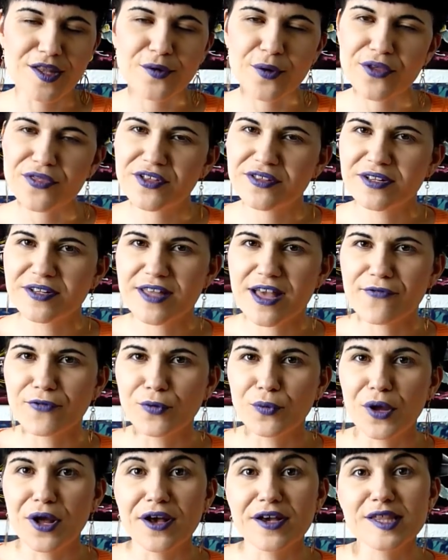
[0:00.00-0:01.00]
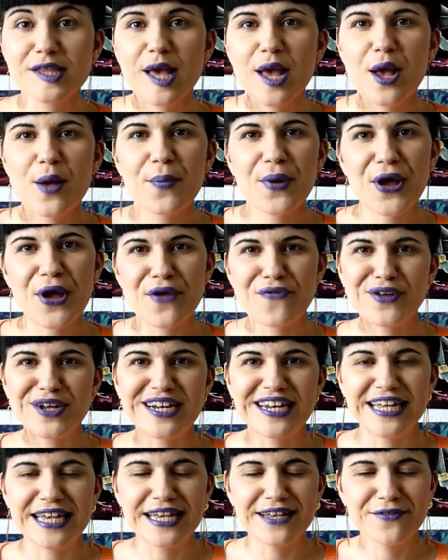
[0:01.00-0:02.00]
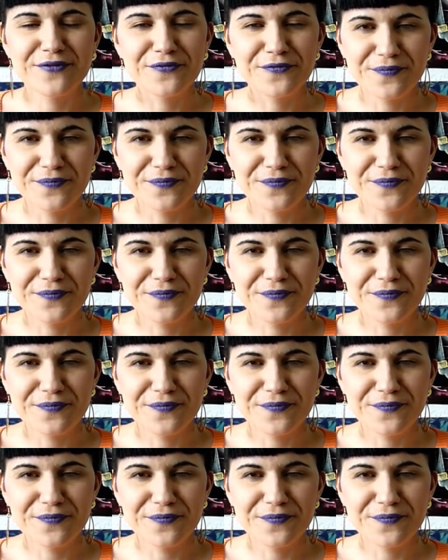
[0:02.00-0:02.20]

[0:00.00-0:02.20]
So I think the devil works perfectly